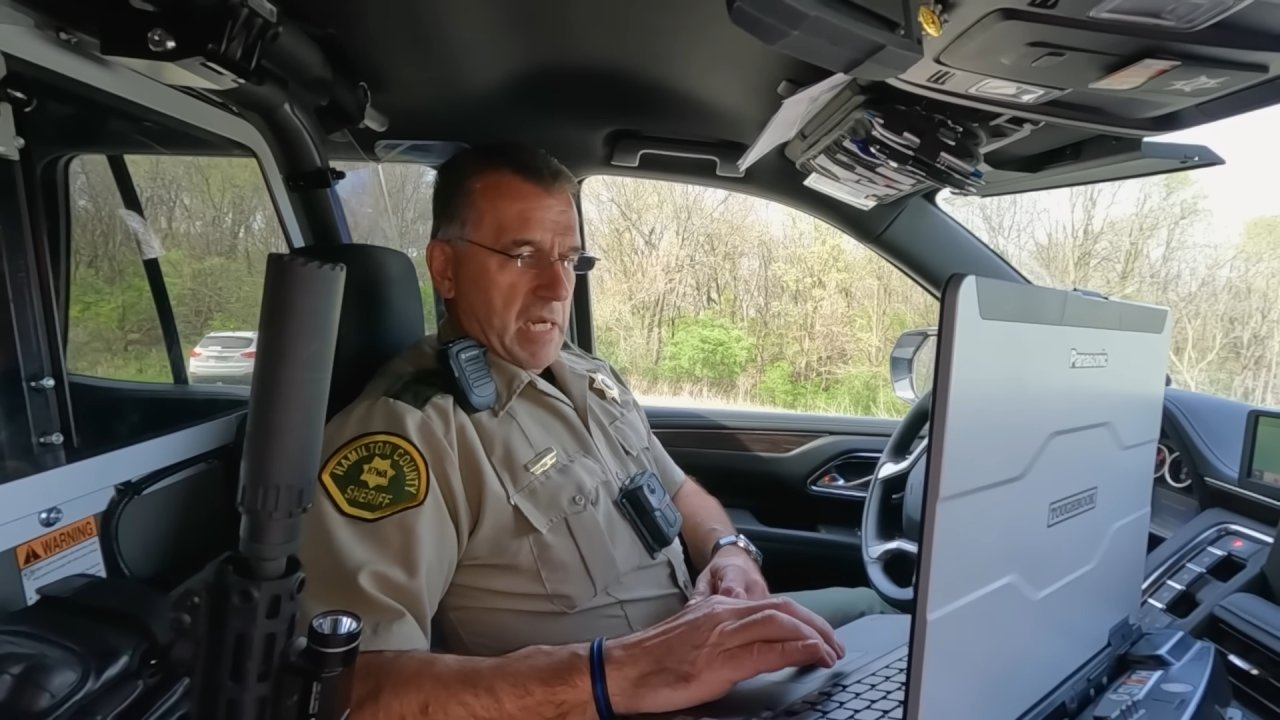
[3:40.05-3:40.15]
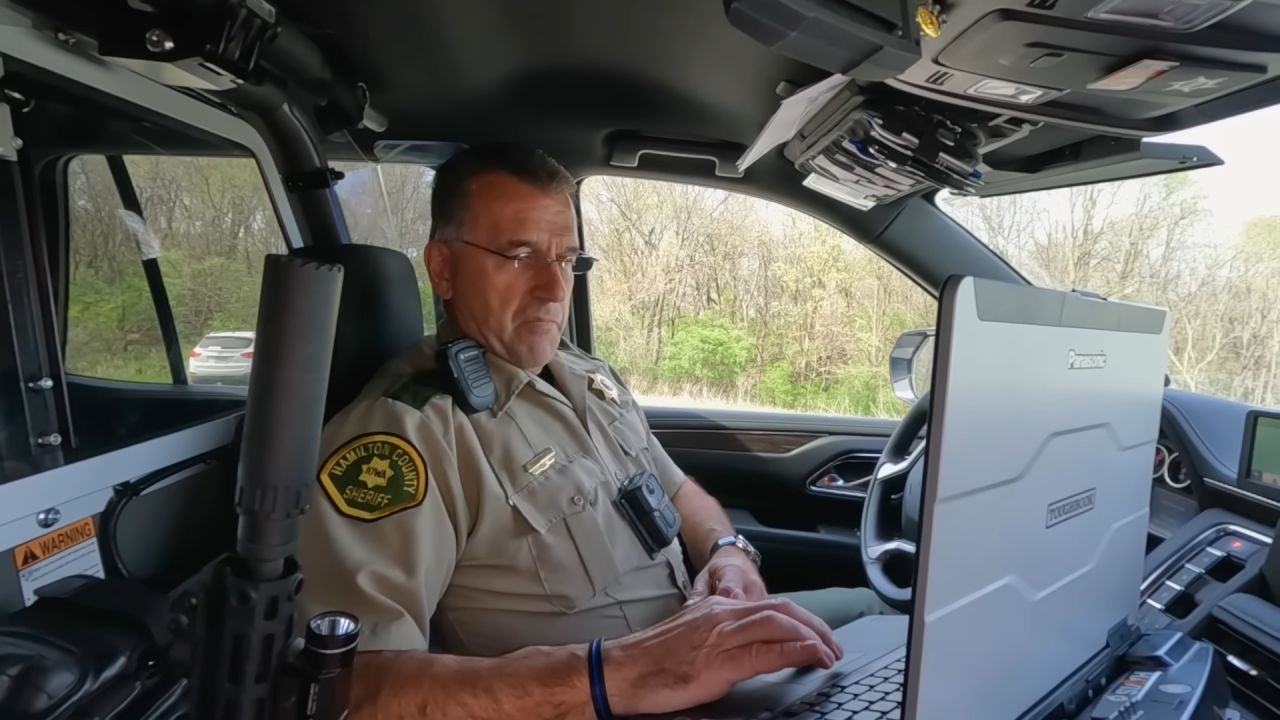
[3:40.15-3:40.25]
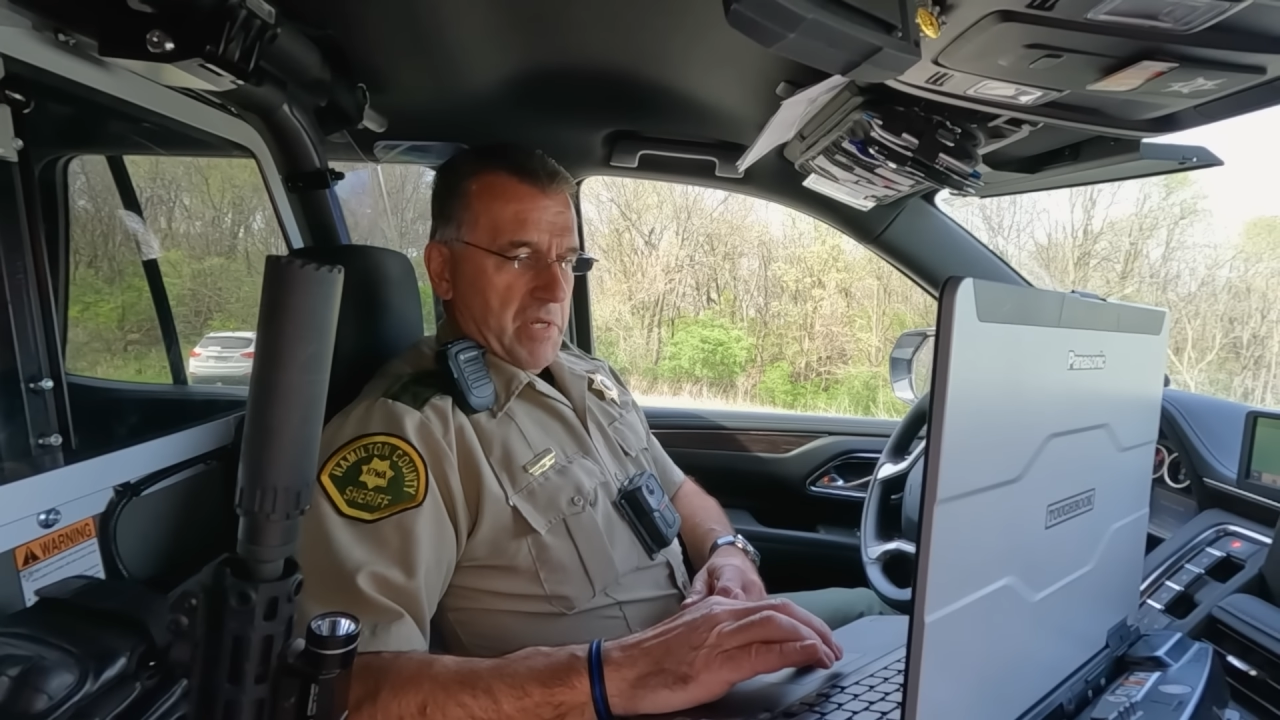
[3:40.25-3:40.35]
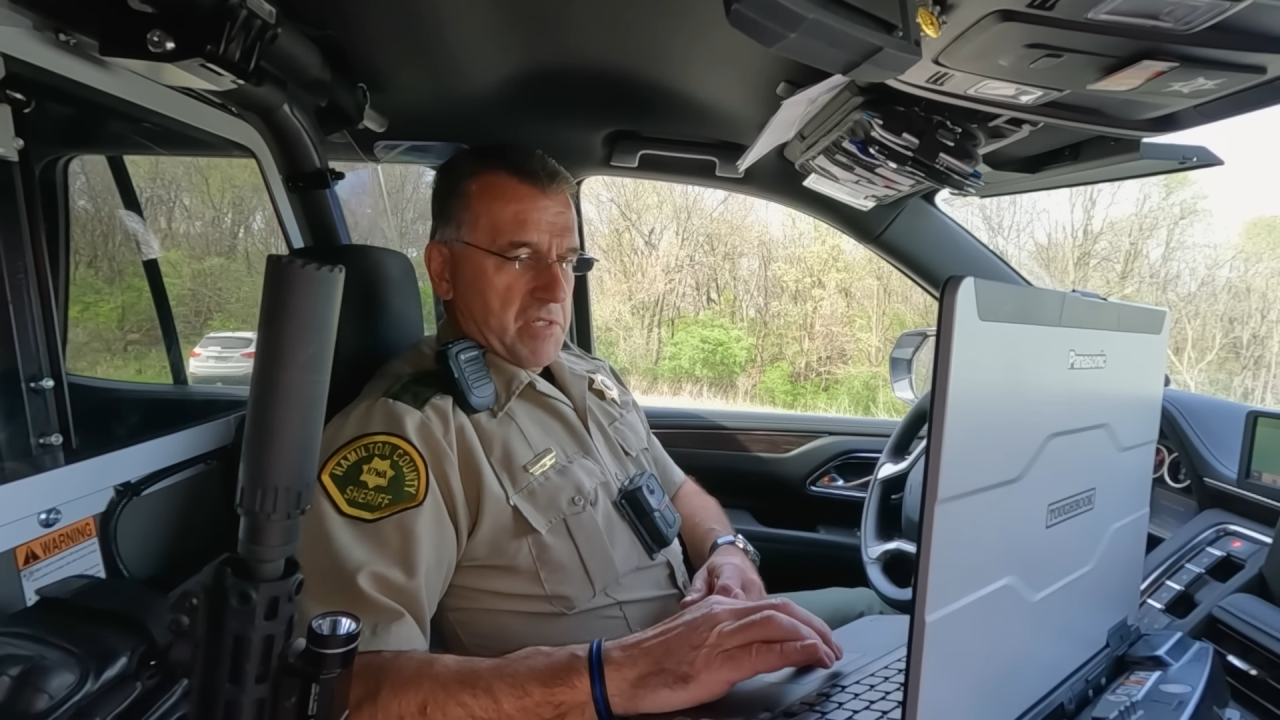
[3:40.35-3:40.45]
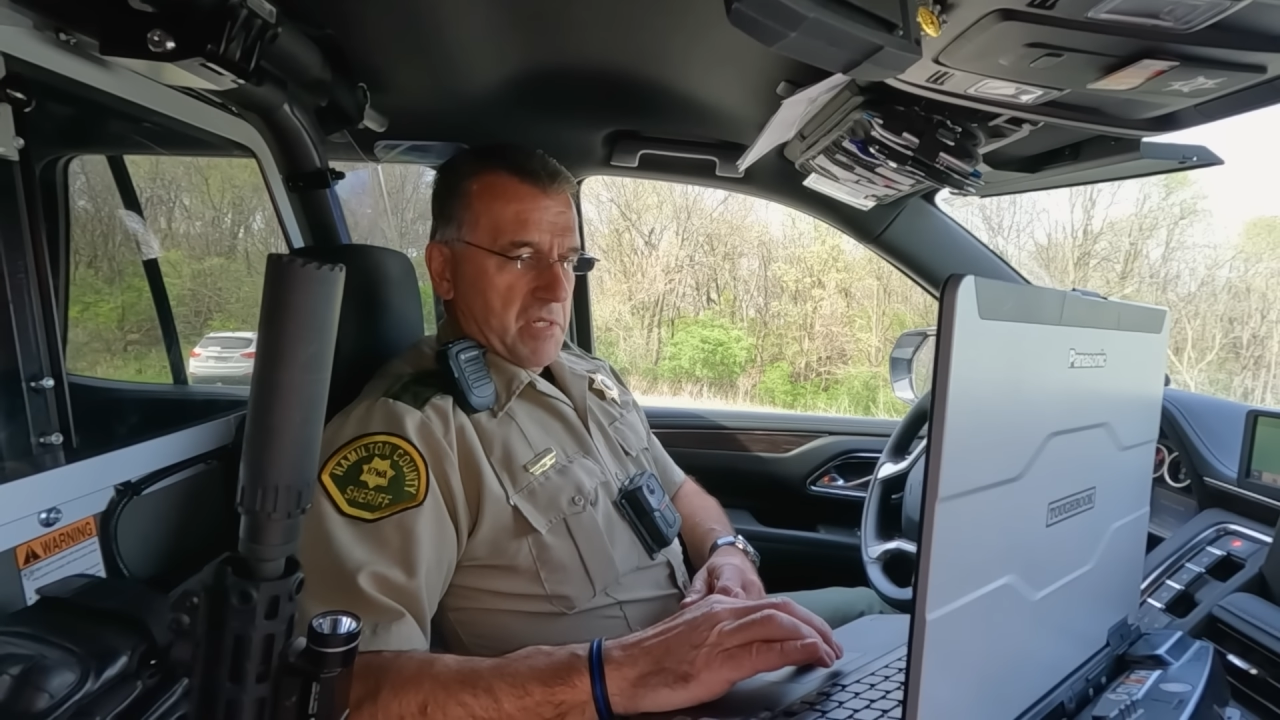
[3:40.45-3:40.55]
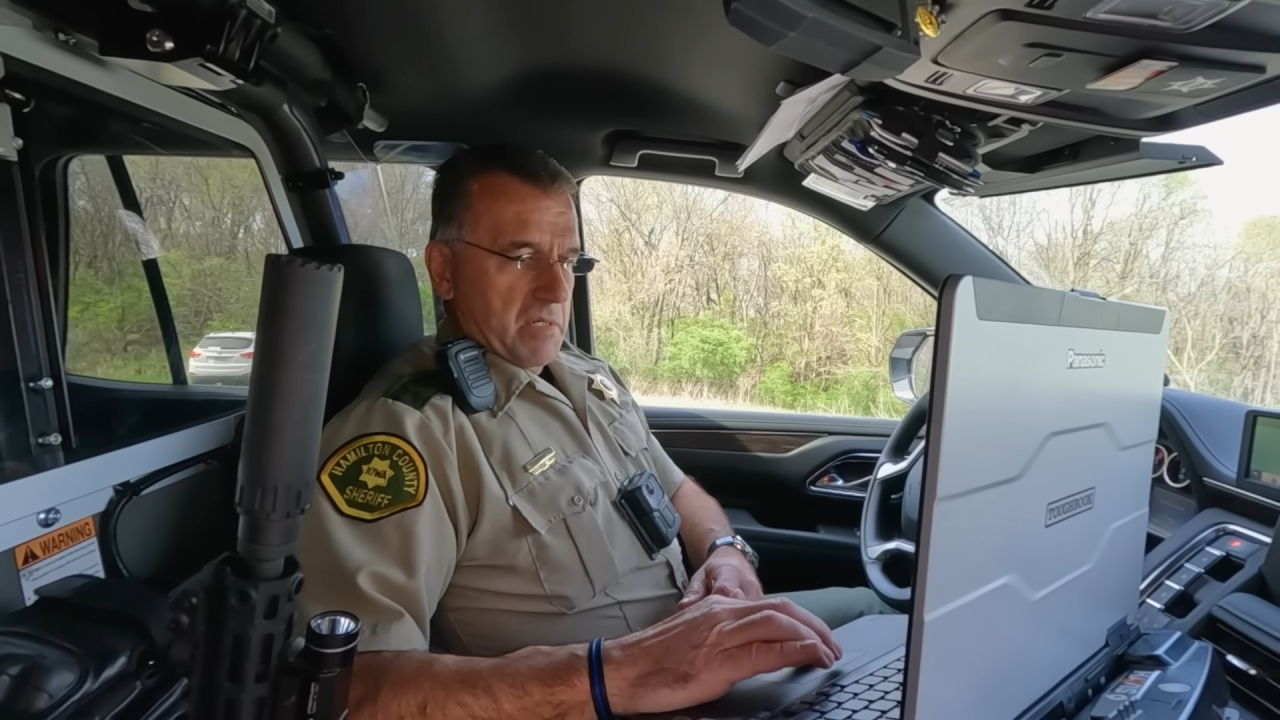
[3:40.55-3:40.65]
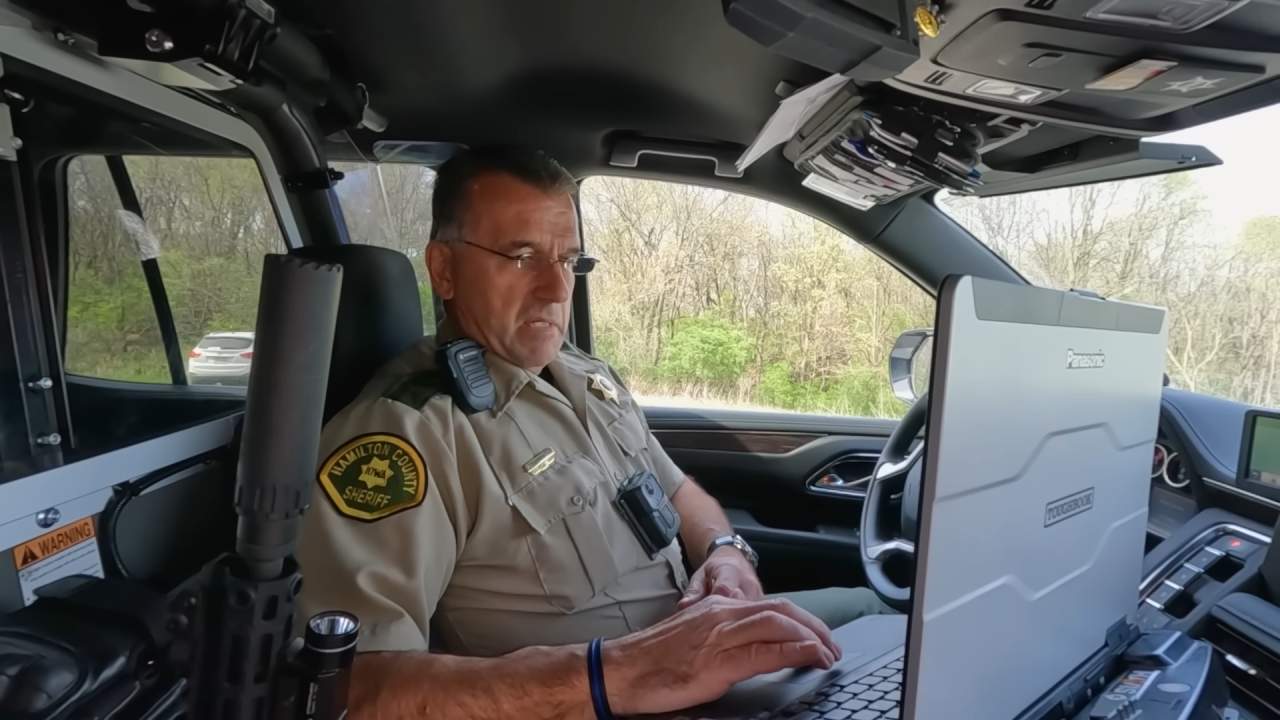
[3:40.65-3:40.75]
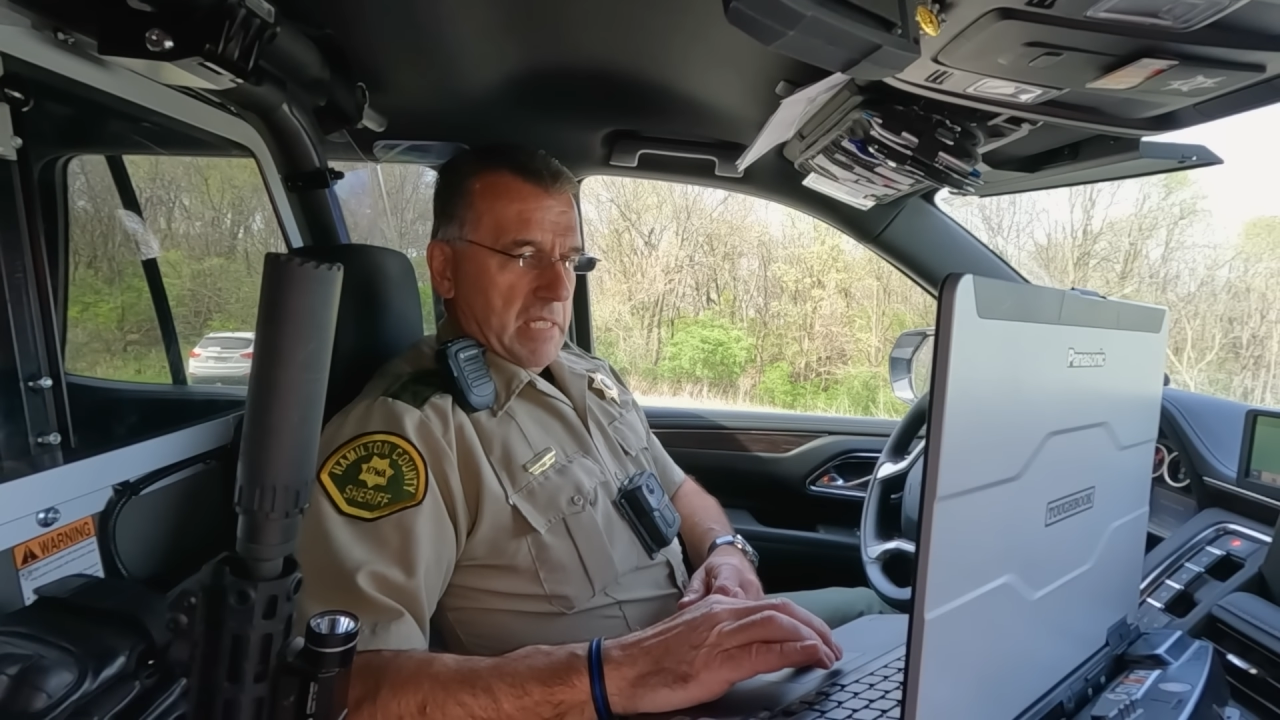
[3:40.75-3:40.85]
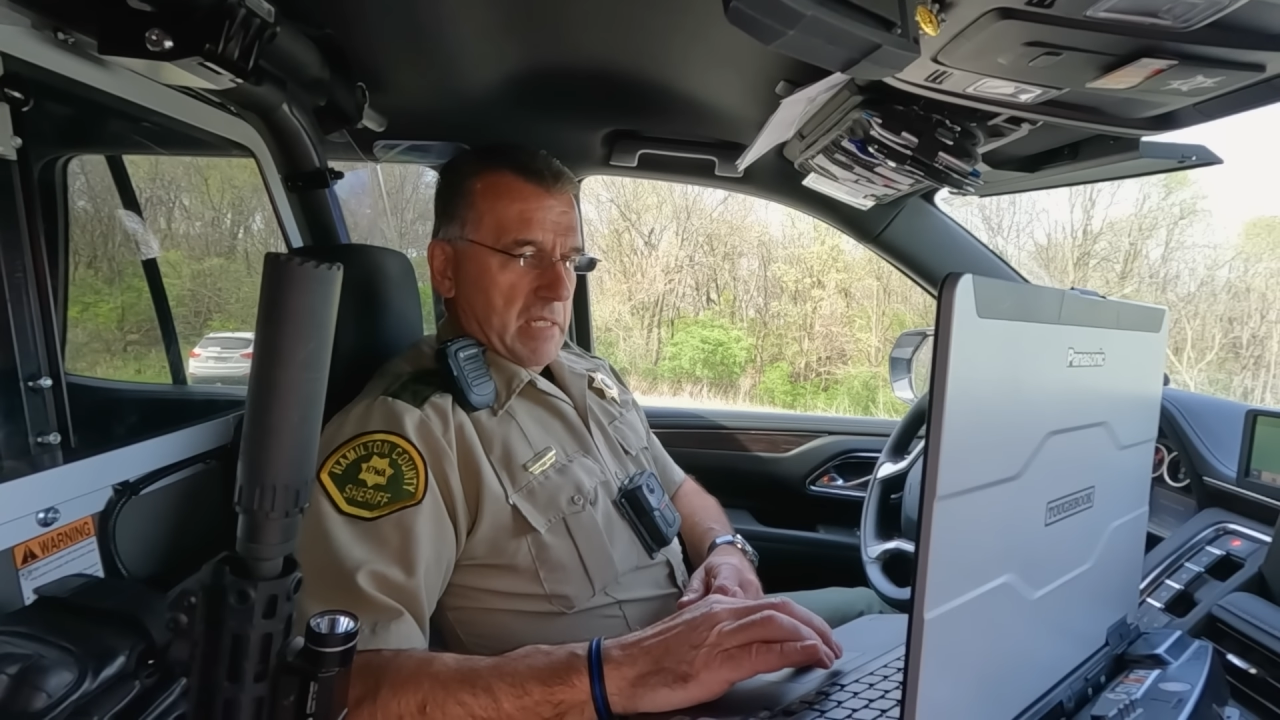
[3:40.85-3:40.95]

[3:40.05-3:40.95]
and I don't think she